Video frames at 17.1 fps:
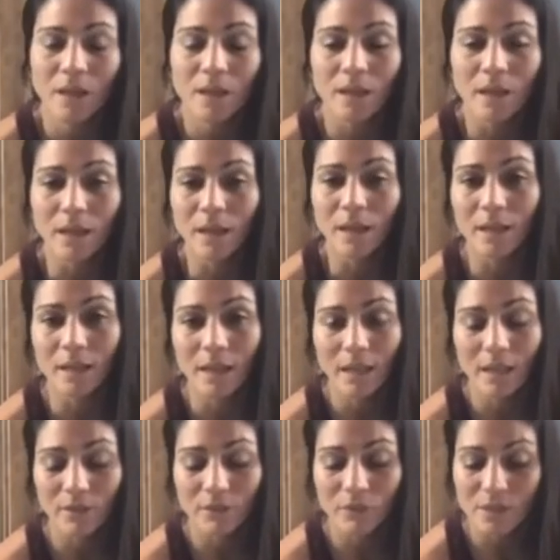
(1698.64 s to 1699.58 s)
And
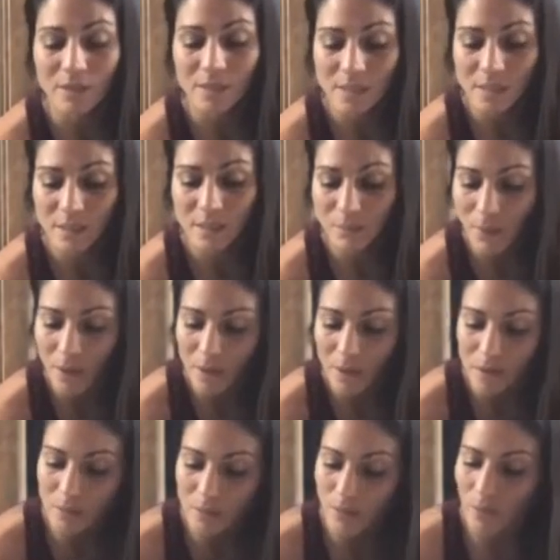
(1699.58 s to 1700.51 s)
again, if this isn't
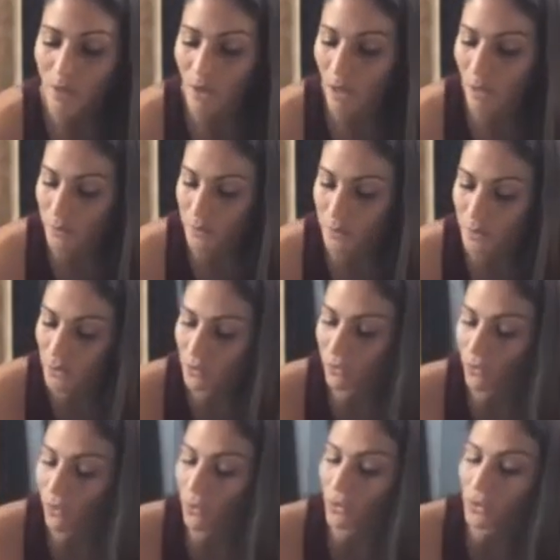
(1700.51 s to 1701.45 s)
possible, options
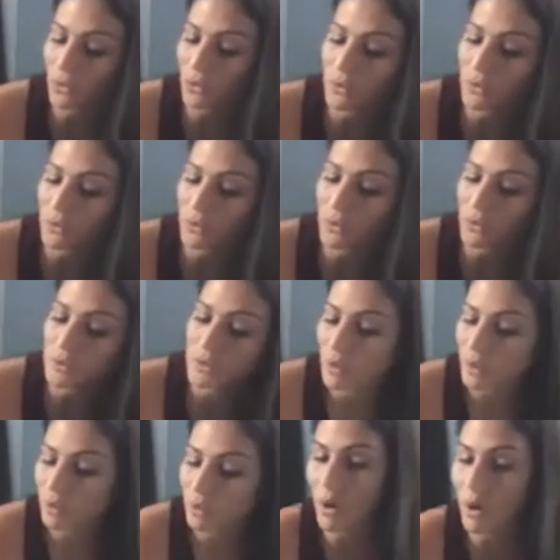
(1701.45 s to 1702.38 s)
for you is
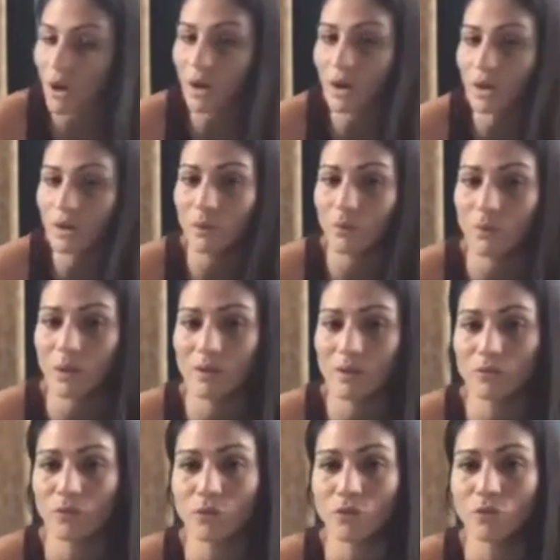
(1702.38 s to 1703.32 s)
to kind of walk that
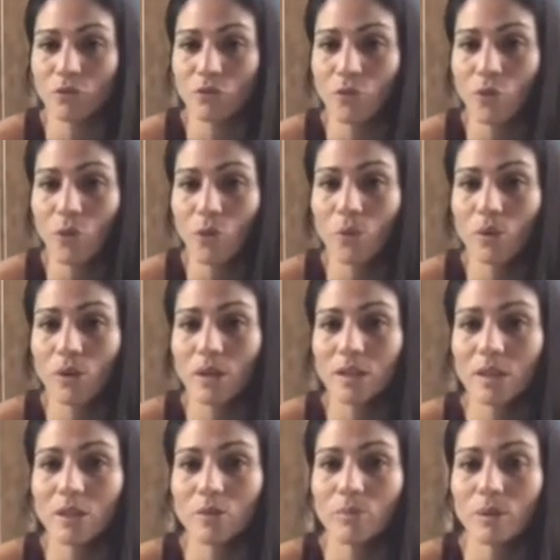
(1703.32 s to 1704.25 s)
right foot forward
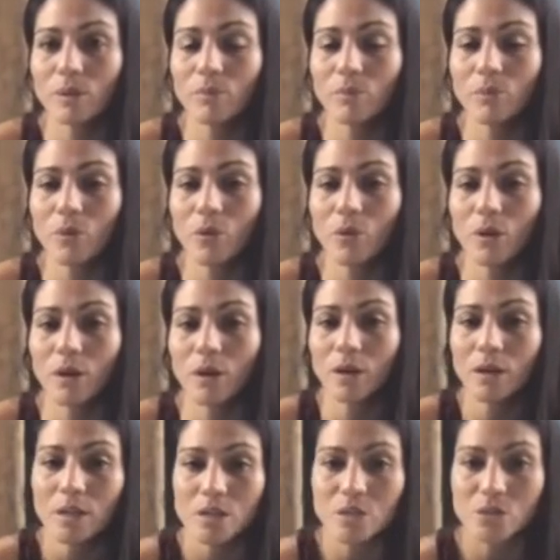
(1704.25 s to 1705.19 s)
a little bit
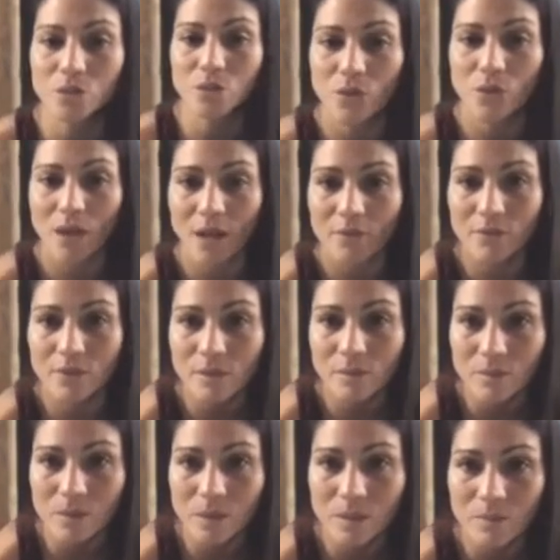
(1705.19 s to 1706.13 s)
more so you have
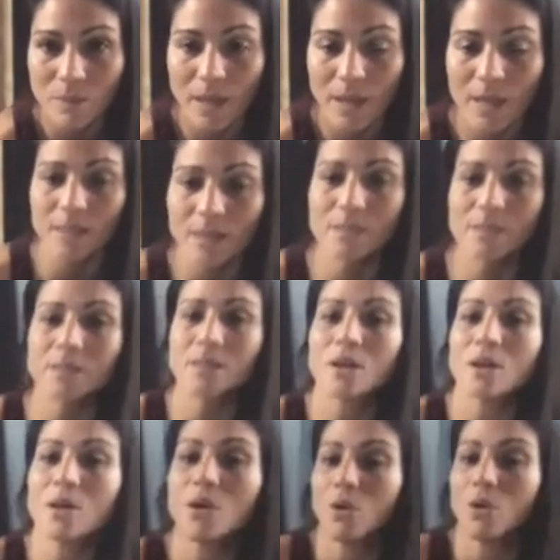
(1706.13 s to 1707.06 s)
some space,
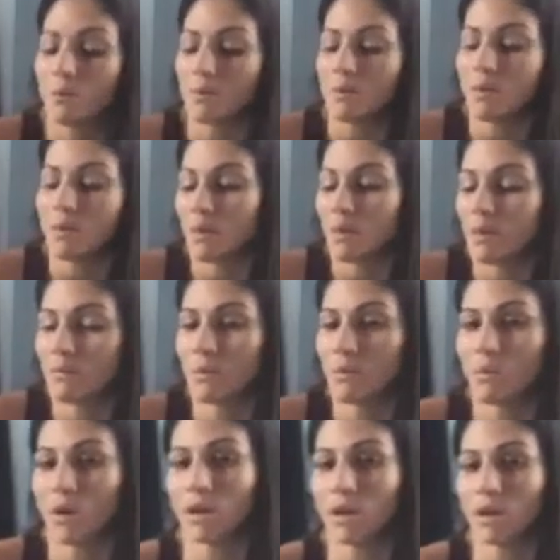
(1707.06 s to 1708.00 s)
or maybe even
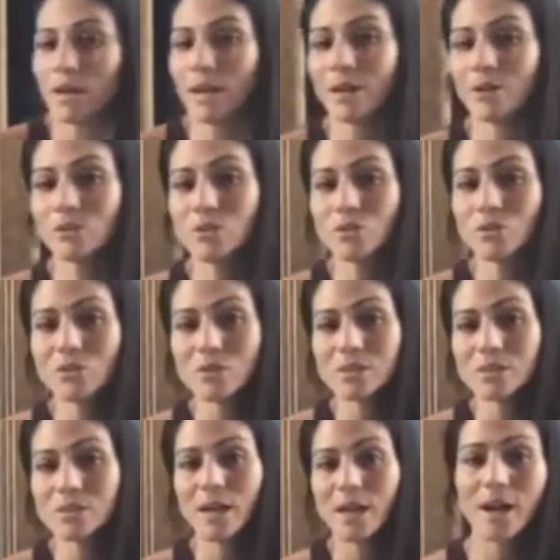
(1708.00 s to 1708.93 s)
walk it out to the
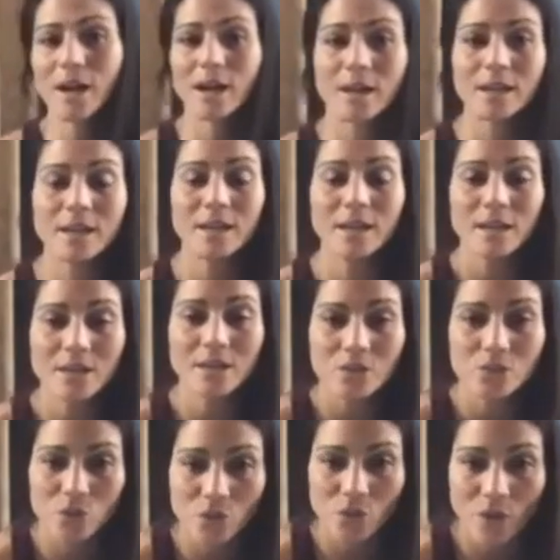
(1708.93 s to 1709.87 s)
side
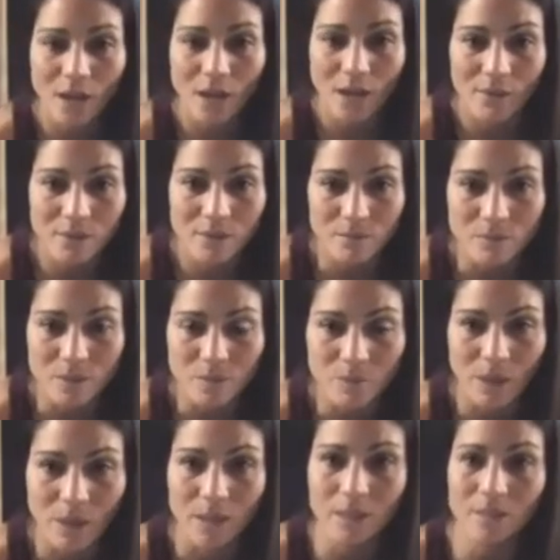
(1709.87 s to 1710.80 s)
so you have some
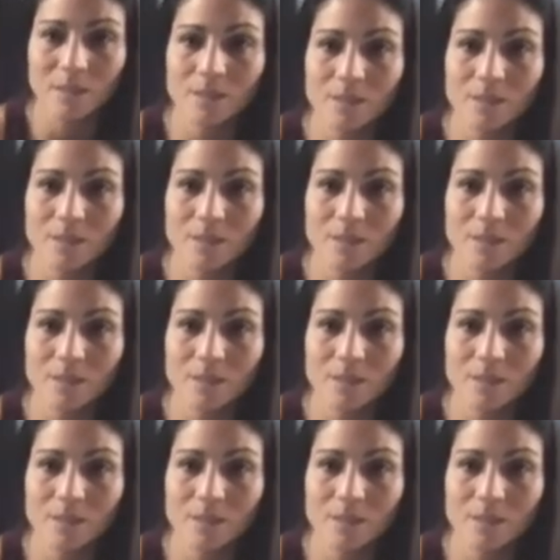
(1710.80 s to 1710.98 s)
space.